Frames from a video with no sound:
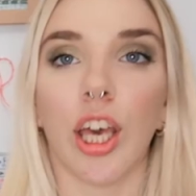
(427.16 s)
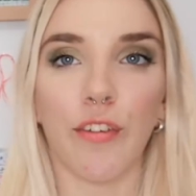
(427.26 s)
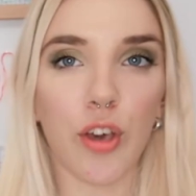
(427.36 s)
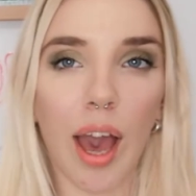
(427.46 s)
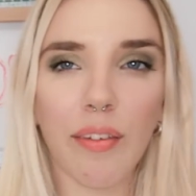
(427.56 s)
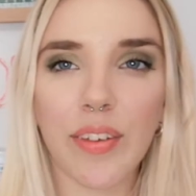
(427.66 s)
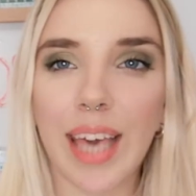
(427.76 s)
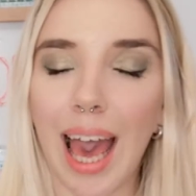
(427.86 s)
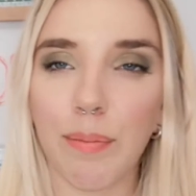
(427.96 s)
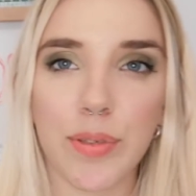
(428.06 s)
If you have
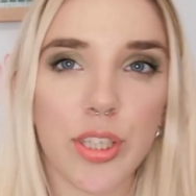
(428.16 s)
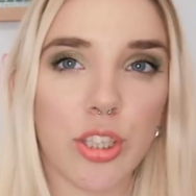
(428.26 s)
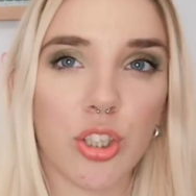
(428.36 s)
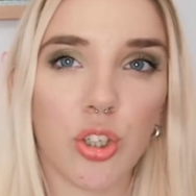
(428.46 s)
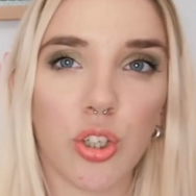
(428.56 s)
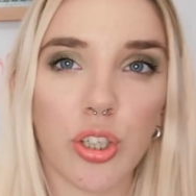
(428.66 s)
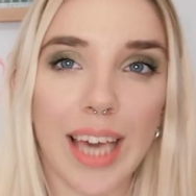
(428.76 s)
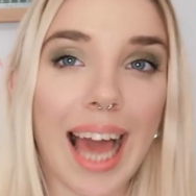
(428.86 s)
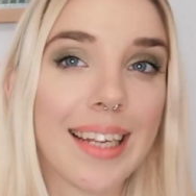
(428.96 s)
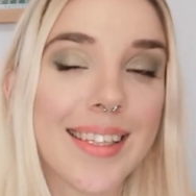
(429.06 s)
gaps in your
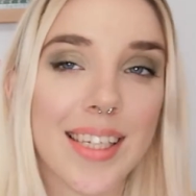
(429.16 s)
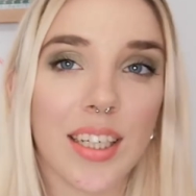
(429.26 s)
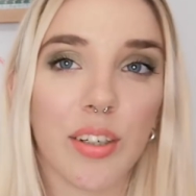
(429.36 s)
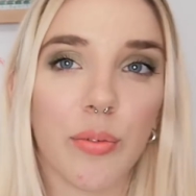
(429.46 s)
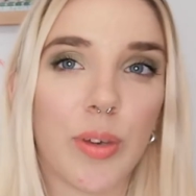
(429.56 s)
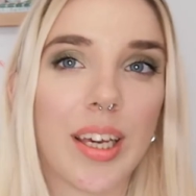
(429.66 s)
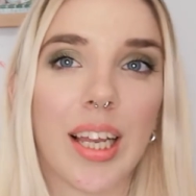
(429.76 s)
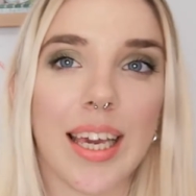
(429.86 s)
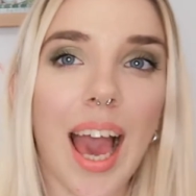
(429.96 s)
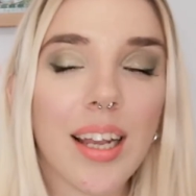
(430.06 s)
calendar,
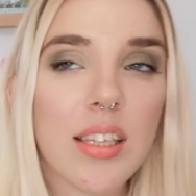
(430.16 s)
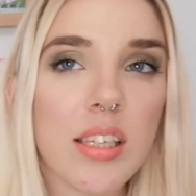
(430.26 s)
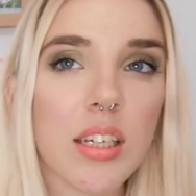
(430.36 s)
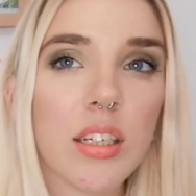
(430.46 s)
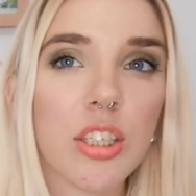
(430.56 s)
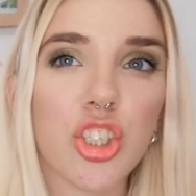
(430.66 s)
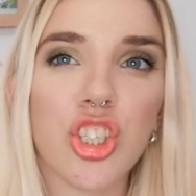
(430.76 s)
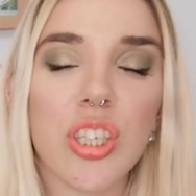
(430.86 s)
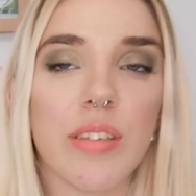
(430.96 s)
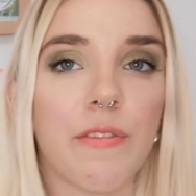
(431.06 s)
weekly calendar,
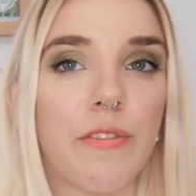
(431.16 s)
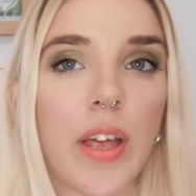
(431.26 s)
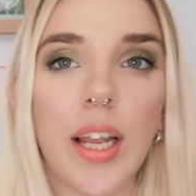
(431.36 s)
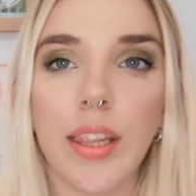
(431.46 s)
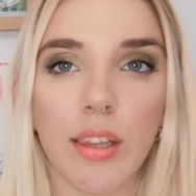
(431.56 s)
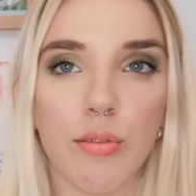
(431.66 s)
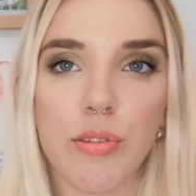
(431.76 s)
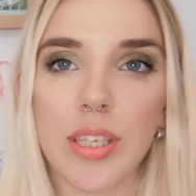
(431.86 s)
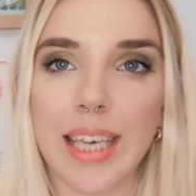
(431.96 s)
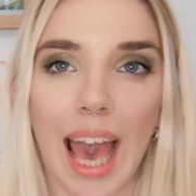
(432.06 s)
just fill in
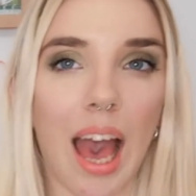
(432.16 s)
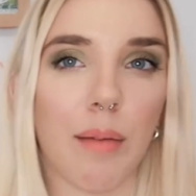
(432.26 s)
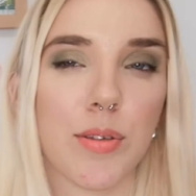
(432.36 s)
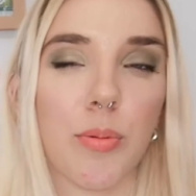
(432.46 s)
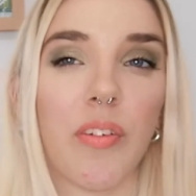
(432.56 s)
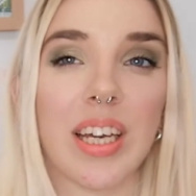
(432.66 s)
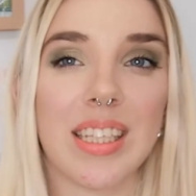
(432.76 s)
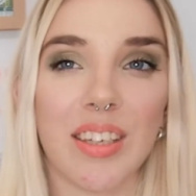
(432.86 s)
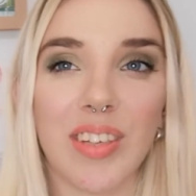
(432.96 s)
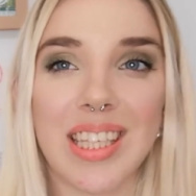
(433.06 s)
those gaps with
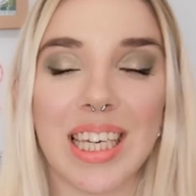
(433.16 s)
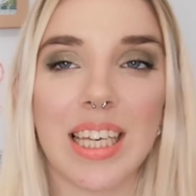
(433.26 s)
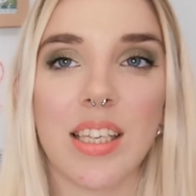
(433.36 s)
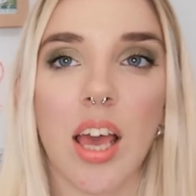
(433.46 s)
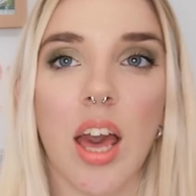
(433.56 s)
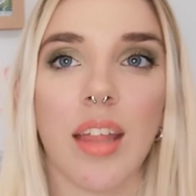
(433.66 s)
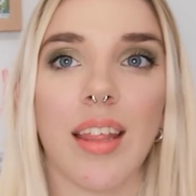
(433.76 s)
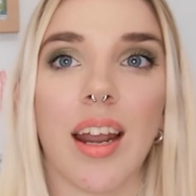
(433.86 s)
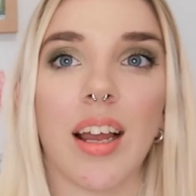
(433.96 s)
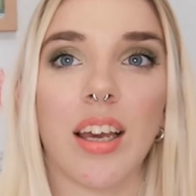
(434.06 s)
activities
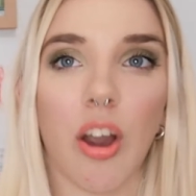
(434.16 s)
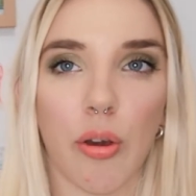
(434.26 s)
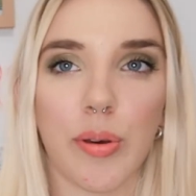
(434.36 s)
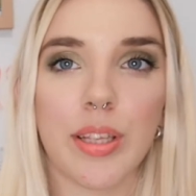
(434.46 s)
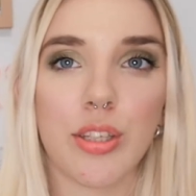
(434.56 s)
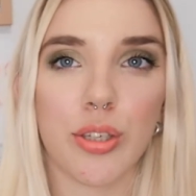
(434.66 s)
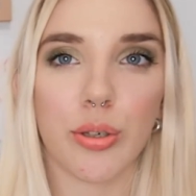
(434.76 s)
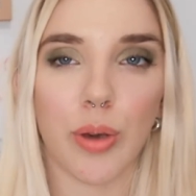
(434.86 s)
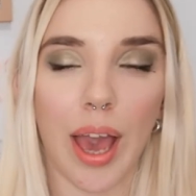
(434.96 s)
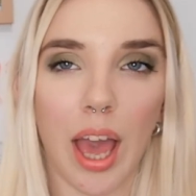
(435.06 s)
that are going
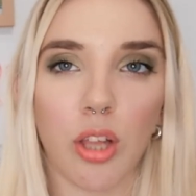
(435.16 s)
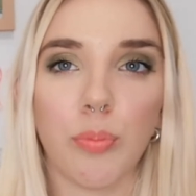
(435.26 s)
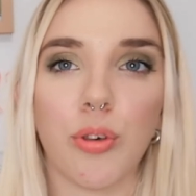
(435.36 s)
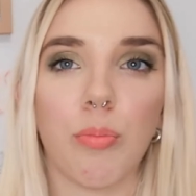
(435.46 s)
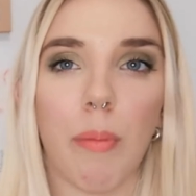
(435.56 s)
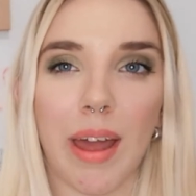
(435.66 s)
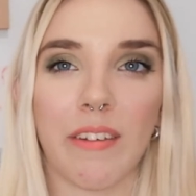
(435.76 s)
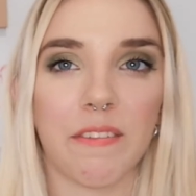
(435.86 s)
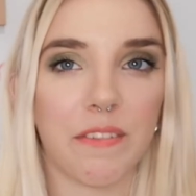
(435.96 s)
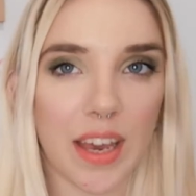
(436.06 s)
to help you
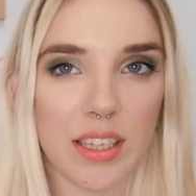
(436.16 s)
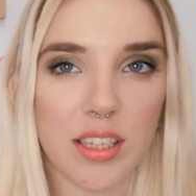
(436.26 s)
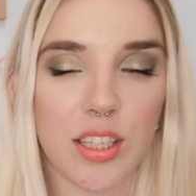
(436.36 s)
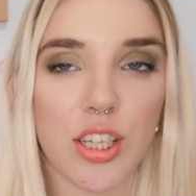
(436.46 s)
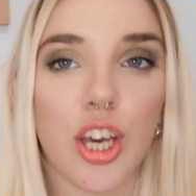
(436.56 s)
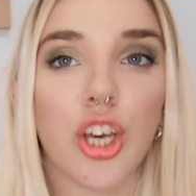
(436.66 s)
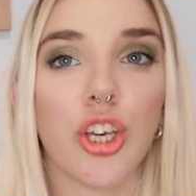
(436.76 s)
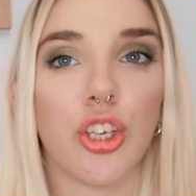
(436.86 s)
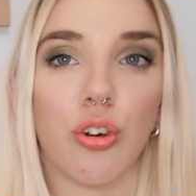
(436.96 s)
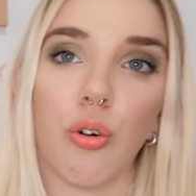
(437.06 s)
manifest
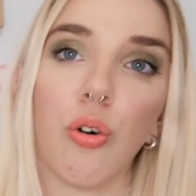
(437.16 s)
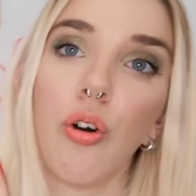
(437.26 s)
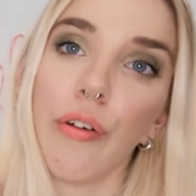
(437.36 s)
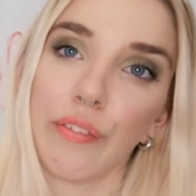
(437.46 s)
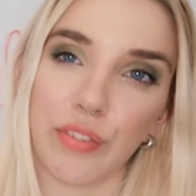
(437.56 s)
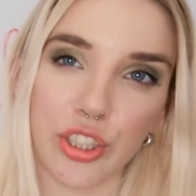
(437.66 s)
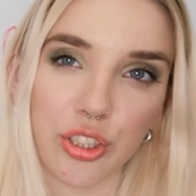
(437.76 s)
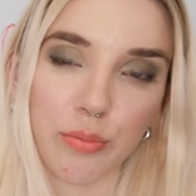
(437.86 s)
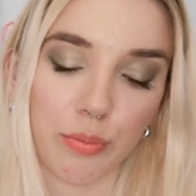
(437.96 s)
your vision